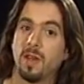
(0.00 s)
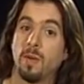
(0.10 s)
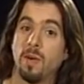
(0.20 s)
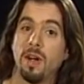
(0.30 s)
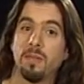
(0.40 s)

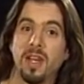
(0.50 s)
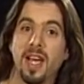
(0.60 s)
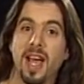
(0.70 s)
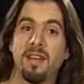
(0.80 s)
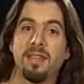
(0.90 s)
Well, there you
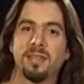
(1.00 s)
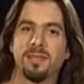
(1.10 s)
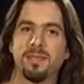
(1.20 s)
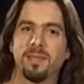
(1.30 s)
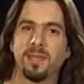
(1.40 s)
have it.
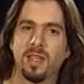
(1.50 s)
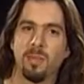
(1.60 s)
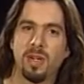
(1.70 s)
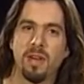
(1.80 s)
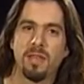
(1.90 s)

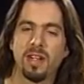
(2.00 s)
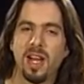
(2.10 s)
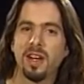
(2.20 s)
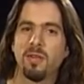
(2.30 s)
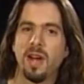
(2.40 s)
We covered a
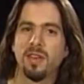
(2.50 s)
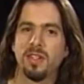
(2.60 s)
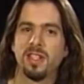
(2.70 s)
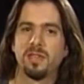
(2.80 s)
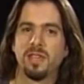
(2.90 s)
lot of ground in
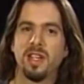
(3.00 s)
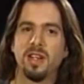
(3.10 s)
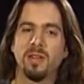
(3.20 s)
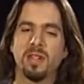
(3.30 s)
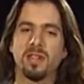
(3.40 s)
this
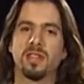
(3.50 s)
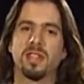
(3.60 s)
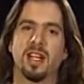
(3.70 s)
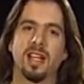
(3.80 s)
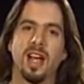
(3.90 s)
video, and there's
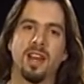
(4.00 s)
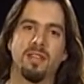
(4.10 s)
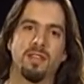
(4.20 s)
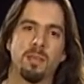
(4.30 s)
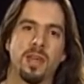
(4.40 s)
a lot of
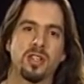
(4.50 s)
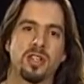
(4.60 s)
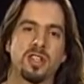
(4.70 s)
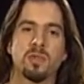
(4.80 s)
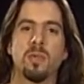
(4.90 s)
information
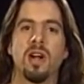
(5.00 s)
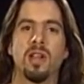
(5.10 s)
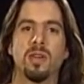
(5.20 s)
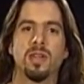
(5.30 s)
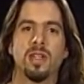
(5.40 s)
to
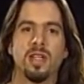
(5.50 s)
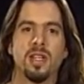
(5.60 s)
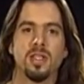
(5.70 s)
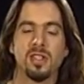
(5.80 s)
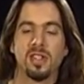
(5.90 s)
swallow.
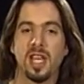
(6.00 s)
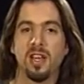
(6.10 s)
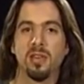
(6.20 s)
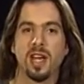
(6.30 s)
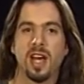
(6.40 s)
Just take
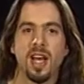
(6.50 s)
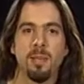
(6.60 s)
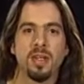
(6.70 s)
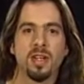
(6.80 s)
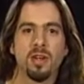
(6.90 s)
your time
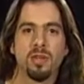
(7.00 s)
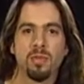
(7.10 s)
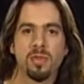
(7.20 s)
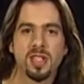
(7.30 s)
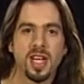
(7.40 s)
and go
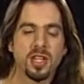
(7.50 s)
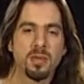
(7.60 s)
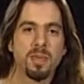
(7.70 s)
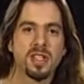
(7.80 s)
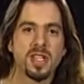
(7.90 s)
through
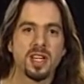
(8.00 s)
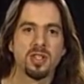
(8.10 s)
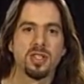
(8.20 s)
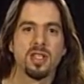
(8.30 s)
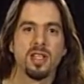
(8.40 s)
section by
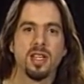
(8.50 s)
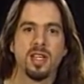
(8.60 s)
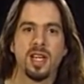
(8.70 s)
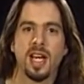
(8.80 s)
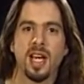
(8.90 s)
section
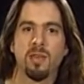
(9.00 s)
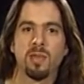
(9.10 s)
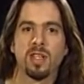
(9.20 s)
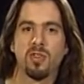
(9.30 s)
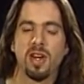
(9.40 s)
and
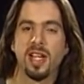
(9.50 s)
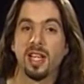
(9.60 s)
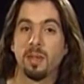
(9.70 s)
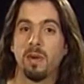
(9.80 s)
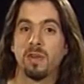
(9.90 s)
really try to get
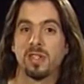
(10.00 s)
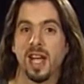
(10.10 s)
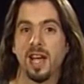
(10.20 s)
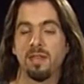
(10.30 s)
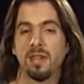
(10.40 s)
the most
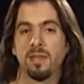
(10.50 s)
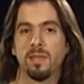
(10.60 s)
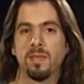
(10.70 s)
out of it.